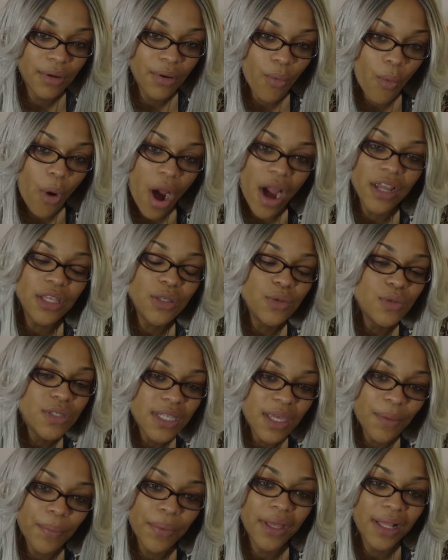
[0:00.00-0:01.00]
Why are you
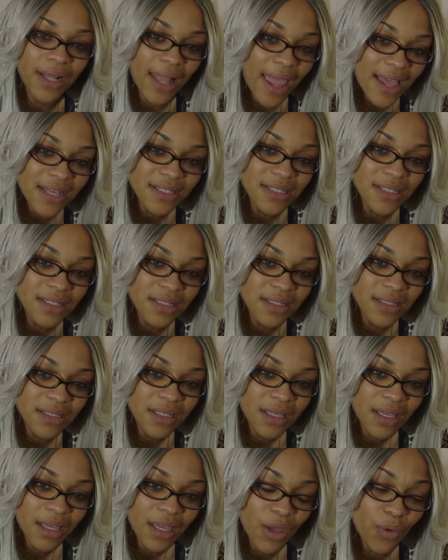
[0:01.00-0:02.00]
skipping classes?
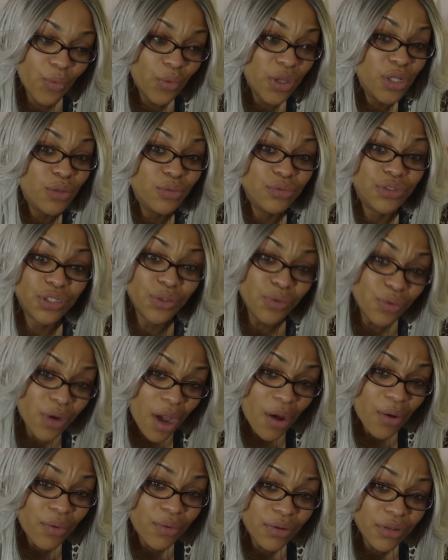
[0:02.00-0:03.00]
And when you do
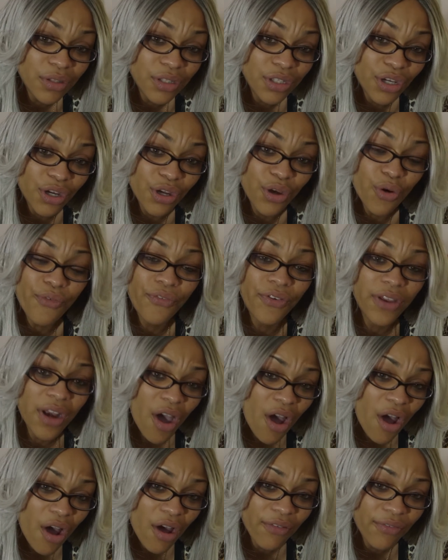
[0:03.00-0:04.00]
go, you're goofing
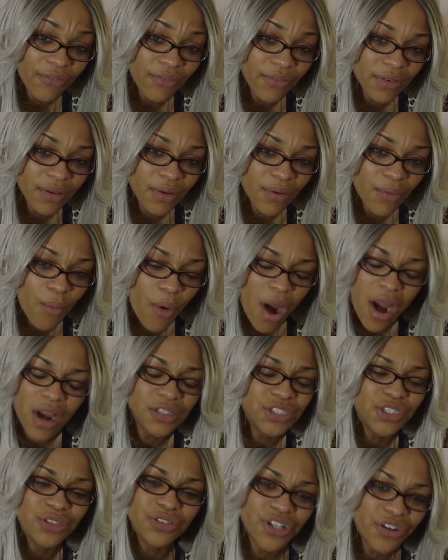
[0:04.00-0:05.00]
off. Why
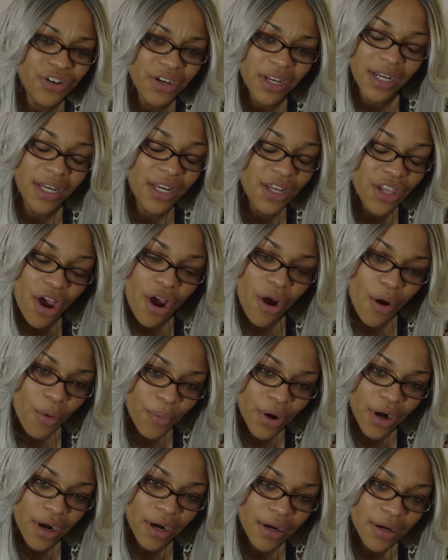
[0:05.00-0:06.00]
aren't you turning in your
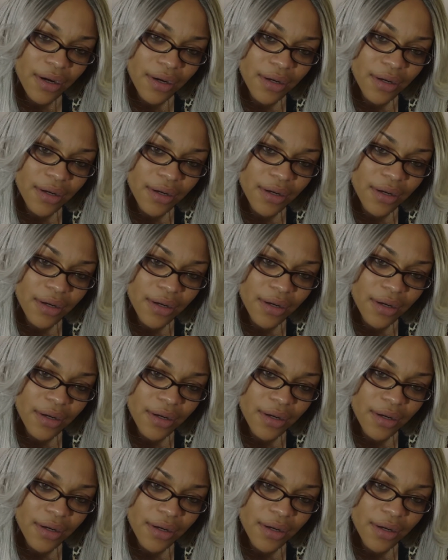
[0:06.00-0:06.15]
homework?